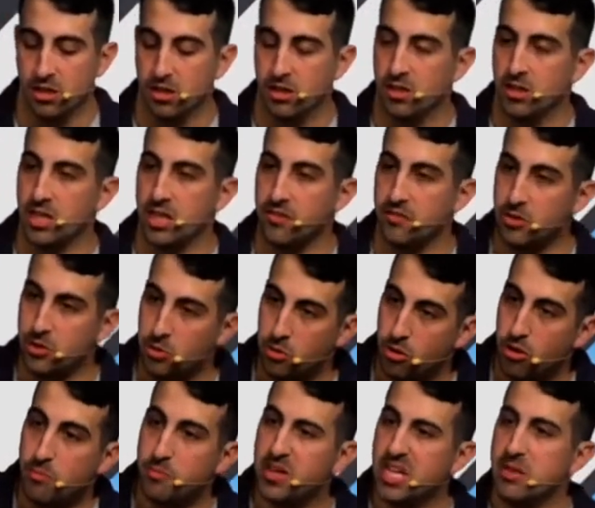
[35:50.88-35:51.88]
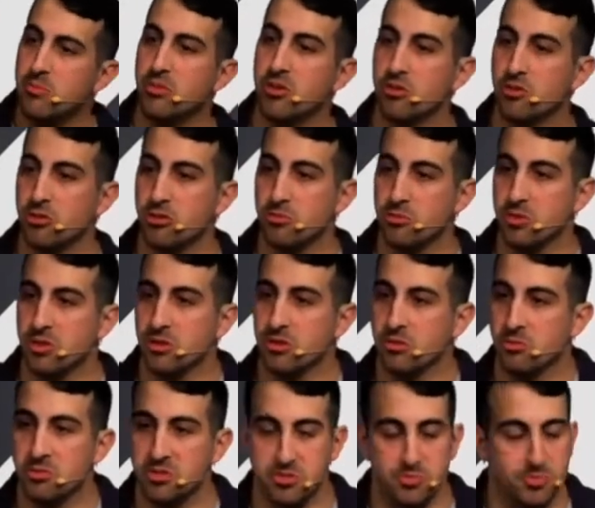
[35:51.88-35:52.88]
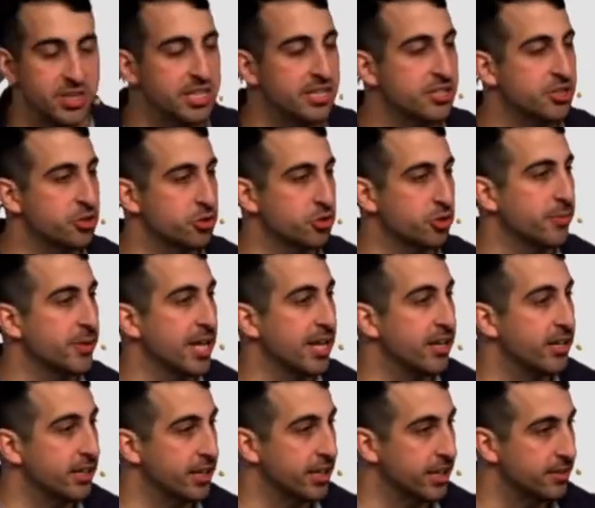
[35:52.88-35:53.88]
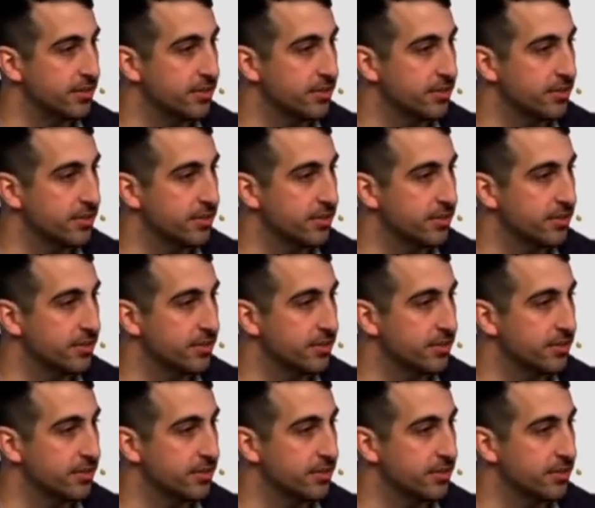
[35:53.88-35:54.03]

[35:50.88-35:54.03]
if your people group was being discriminated against,